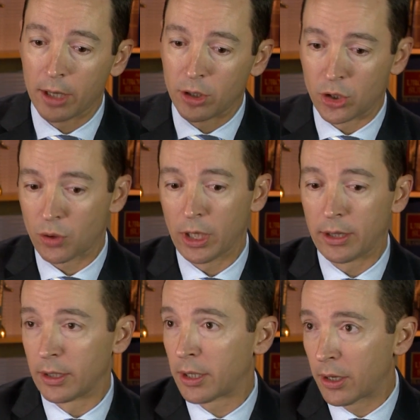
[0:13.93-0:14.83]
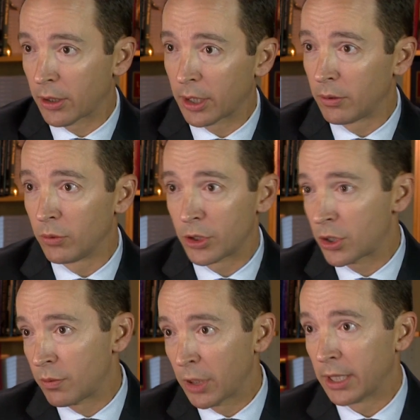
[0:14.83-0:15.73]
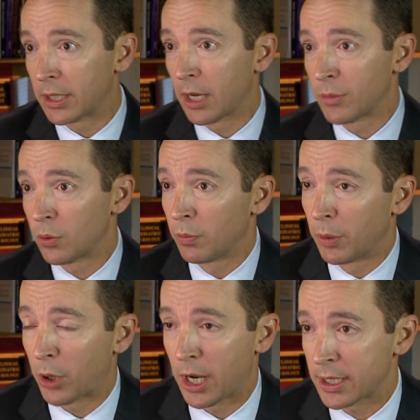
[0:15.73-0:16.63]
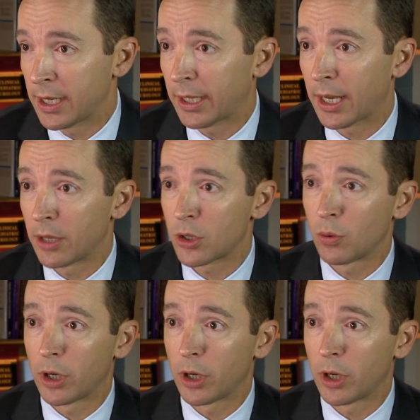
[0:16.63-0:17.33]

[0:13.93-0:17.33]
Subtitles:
to treat the target, which many times would be prostate cancer.